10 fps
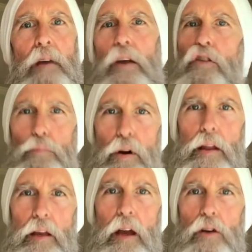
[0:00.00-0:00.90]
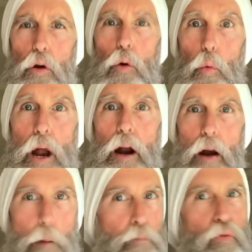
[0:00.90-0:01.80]
As you breathe in, you're
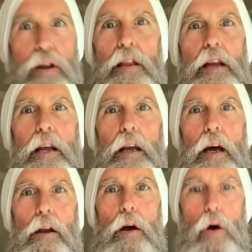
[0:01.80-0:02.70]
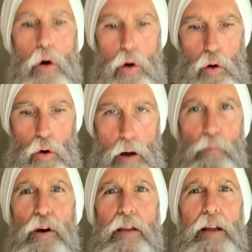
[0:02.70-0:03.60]
aware. I'm breathing in. I'm
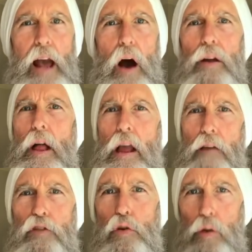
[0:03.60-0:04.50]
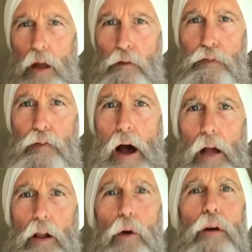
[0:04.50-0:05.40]
breathing out. If you
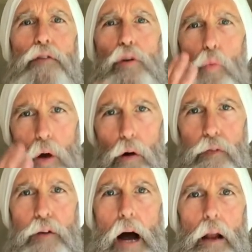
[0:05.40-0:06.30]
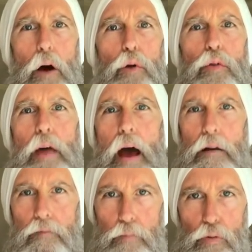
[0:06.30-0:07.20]
will follow
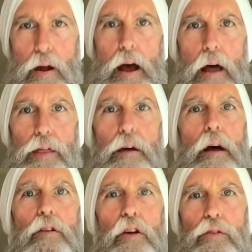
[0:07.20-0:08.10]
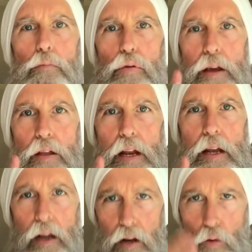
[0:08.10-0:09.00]
that breath, just breathing
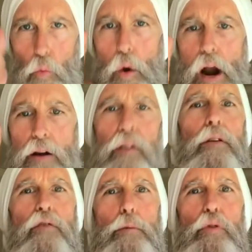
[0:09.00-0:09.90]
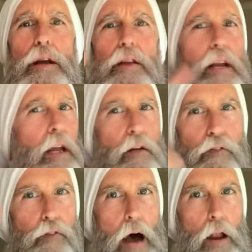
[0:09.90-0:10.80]
in and awareness of your breathing in, and
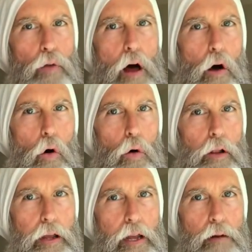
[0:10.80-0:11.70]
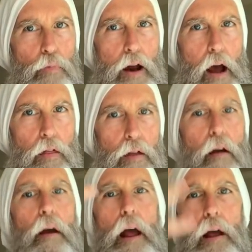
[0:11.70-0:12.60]
follow the whole in breath,
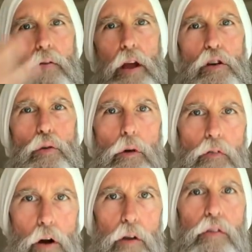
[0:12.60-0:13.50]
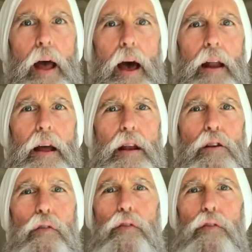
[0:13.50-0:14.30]
and then you reverse that and you